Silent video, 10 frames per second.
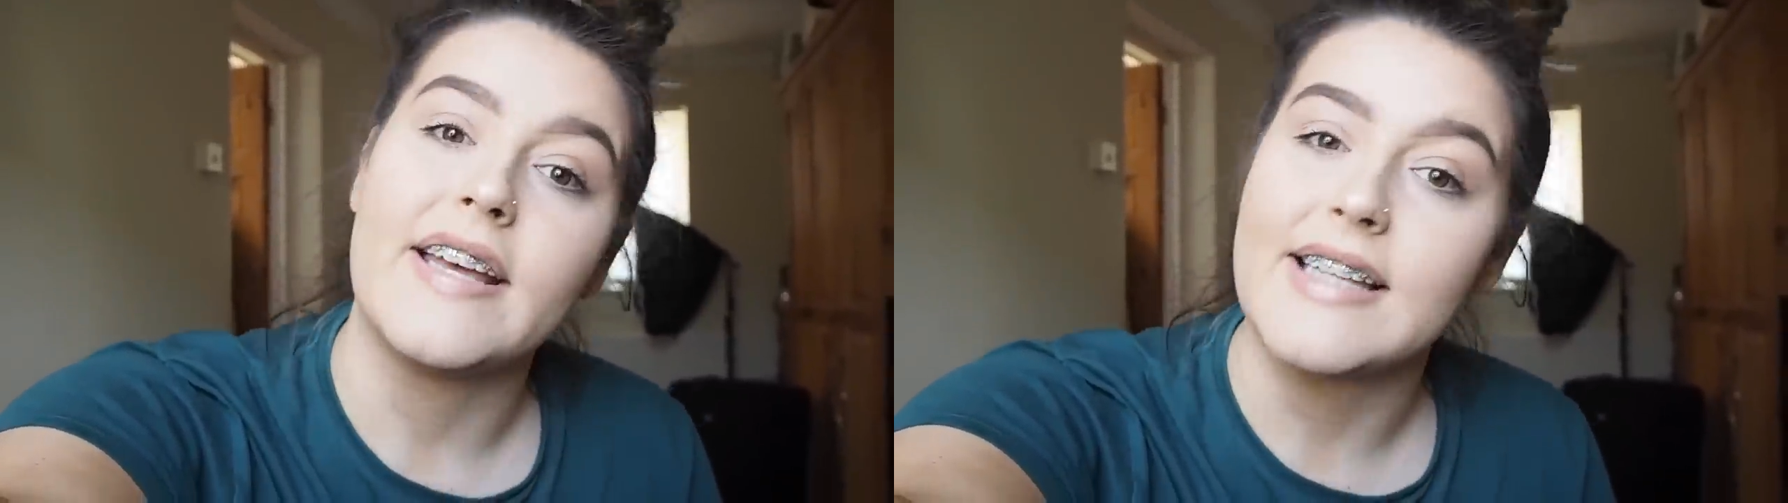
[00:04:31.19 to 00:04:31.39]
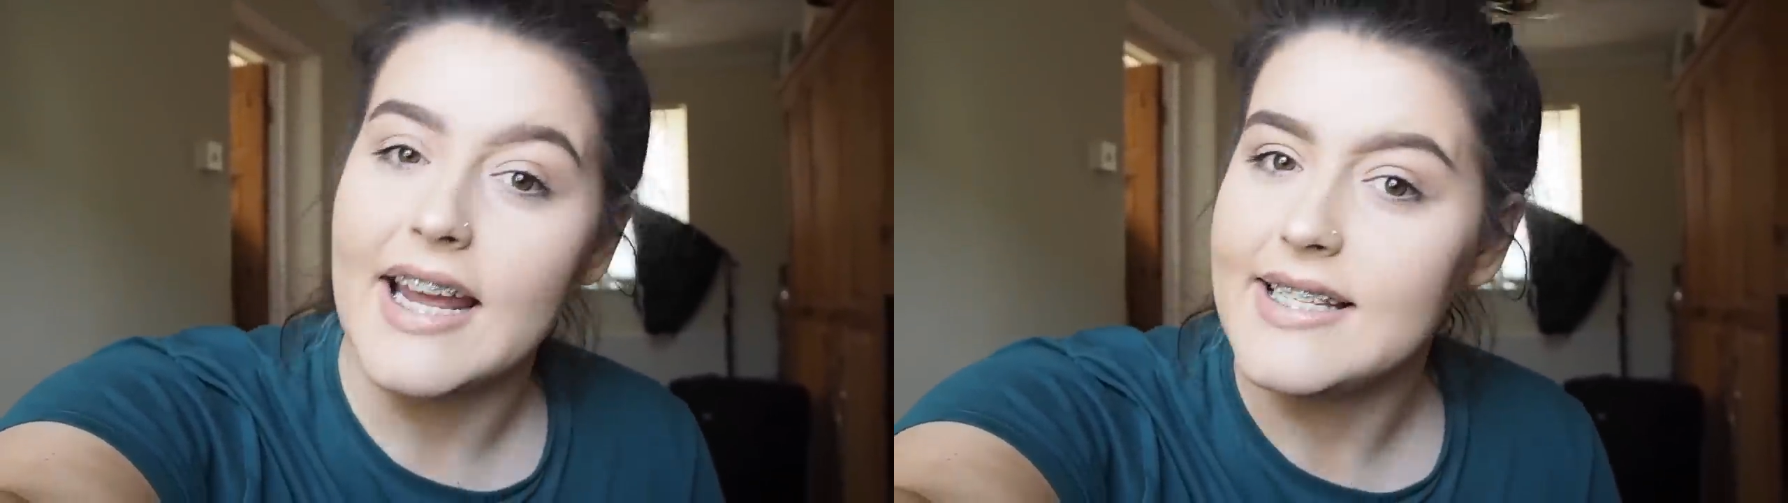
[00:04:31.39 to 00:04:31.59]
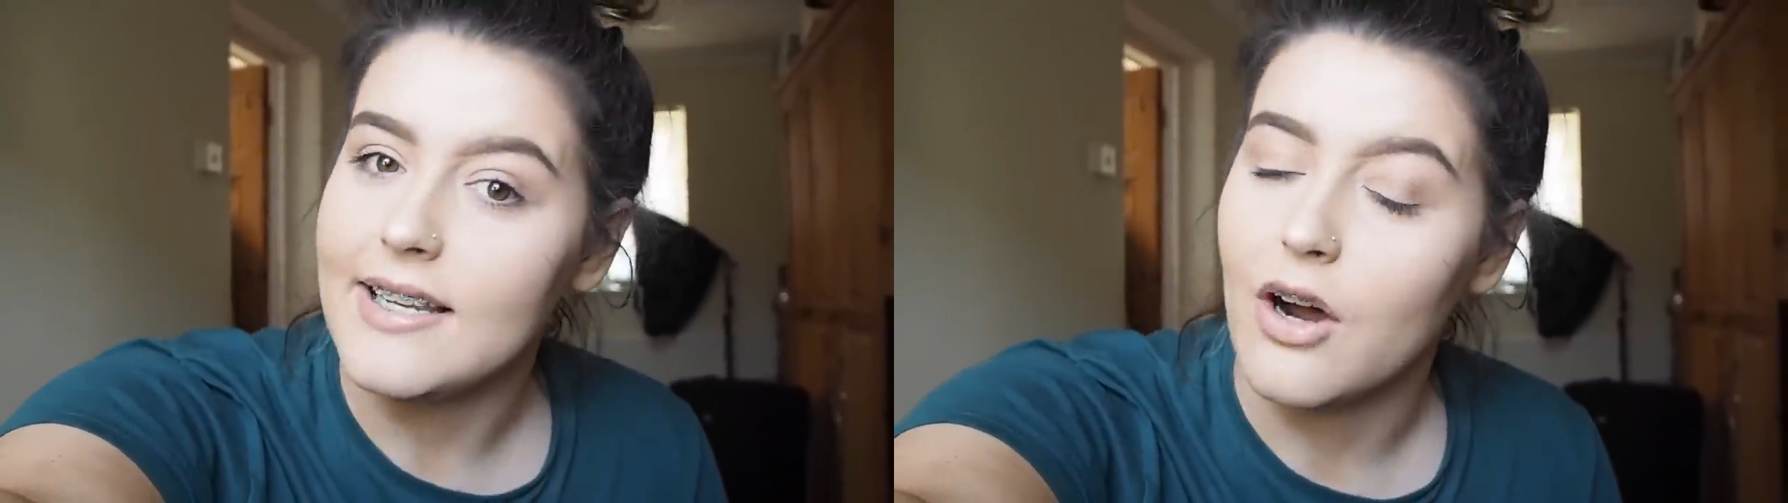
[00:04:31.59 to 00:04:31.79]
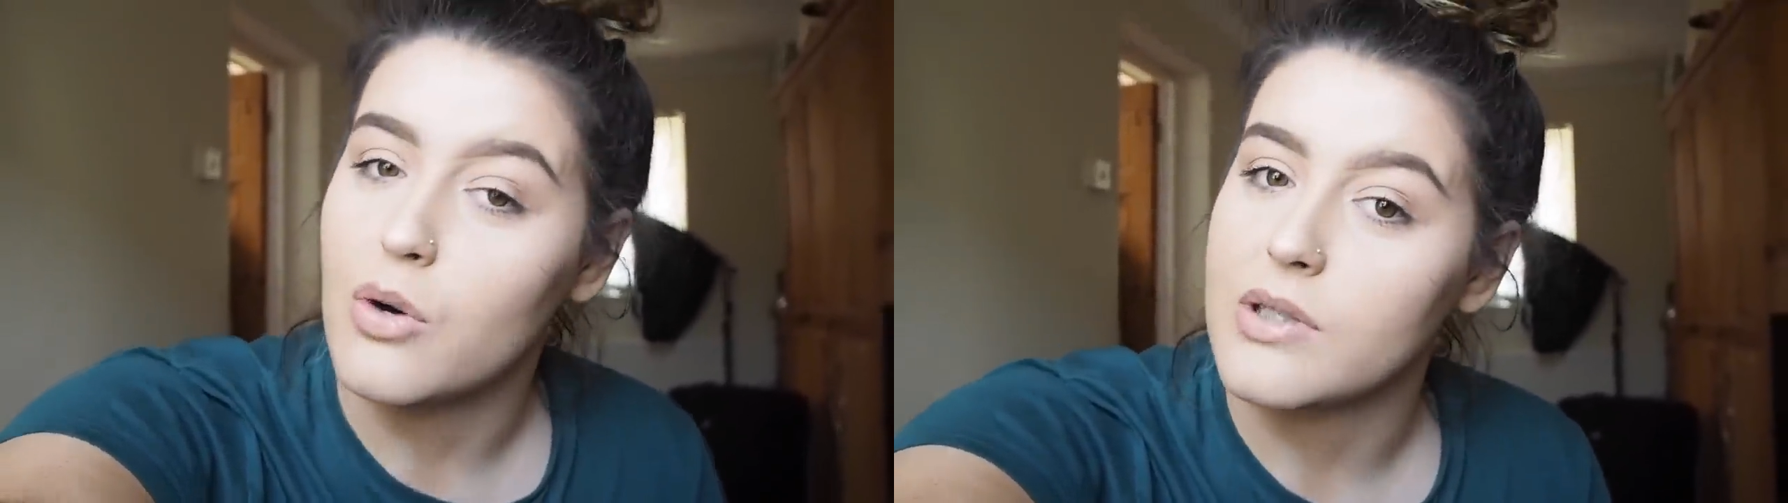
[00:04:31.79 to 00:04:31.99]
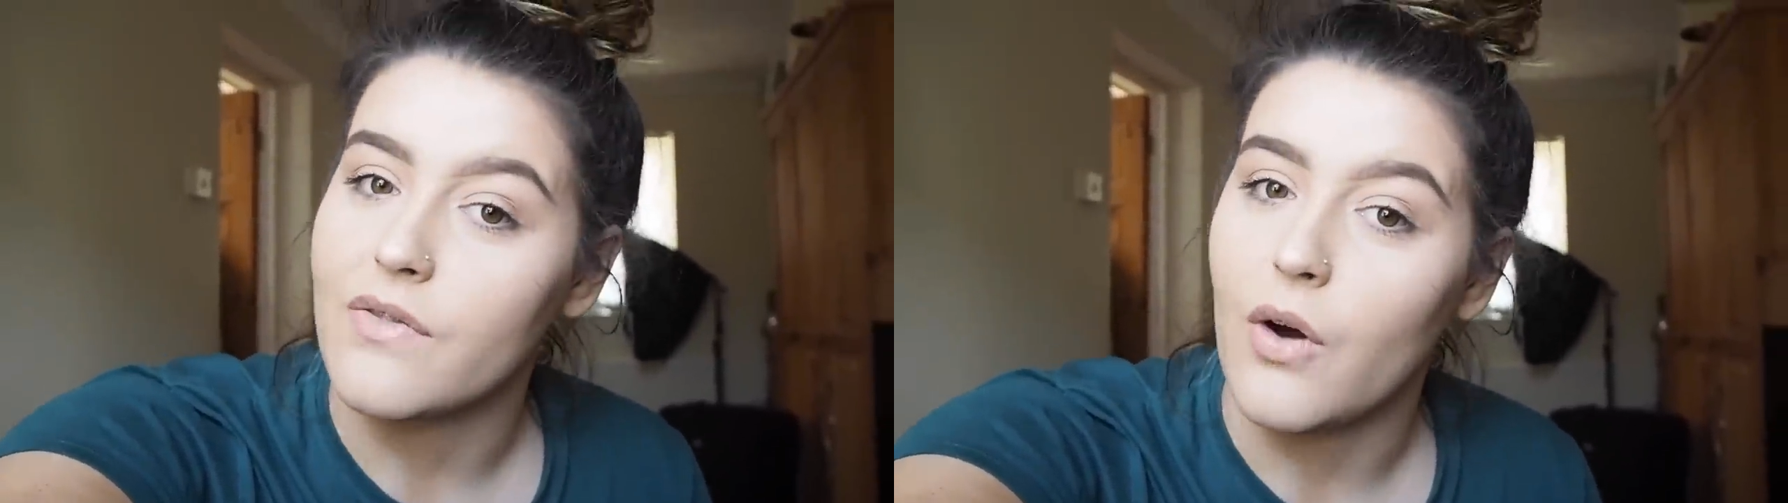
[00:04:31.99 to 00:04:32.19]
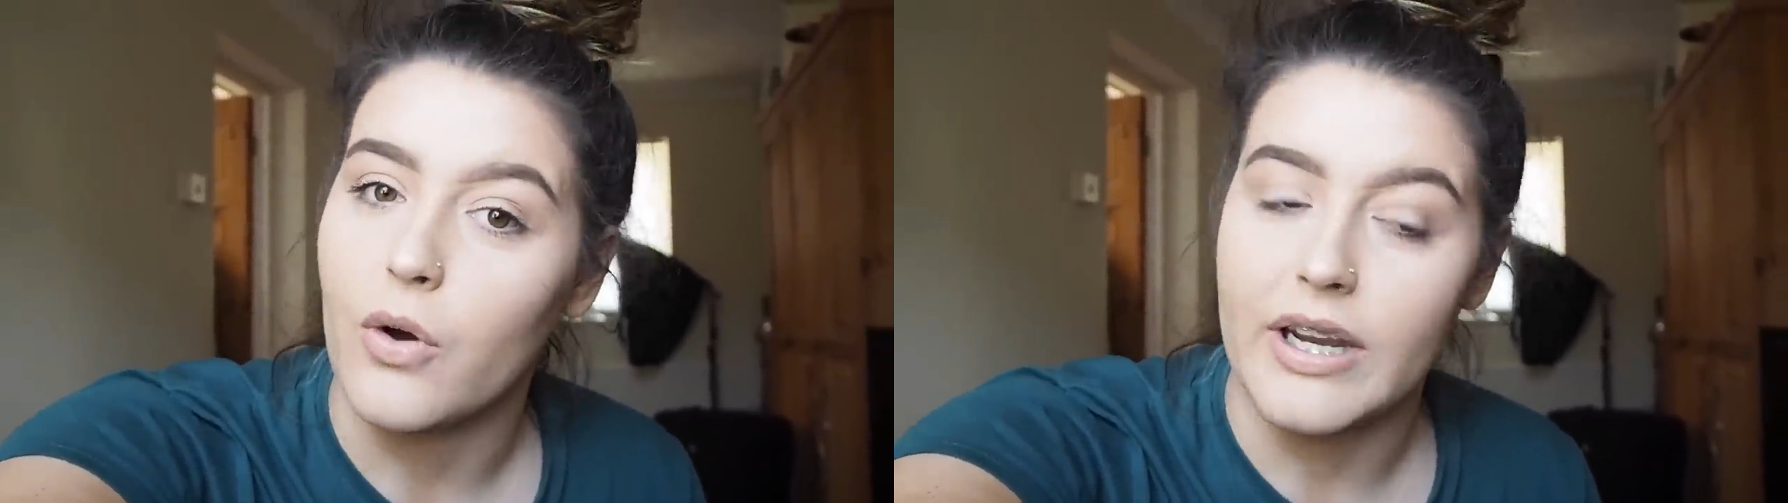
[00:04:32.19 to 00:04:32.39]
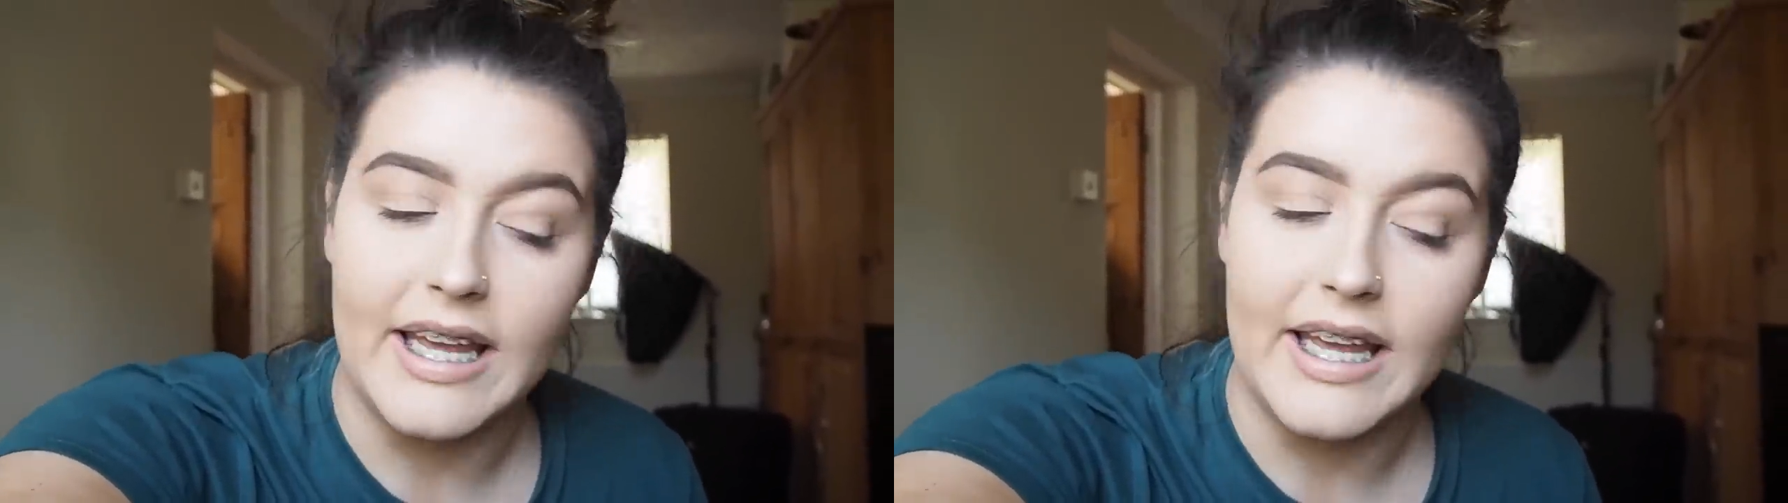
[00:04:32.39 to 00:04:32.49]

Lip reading: There's 18 holes on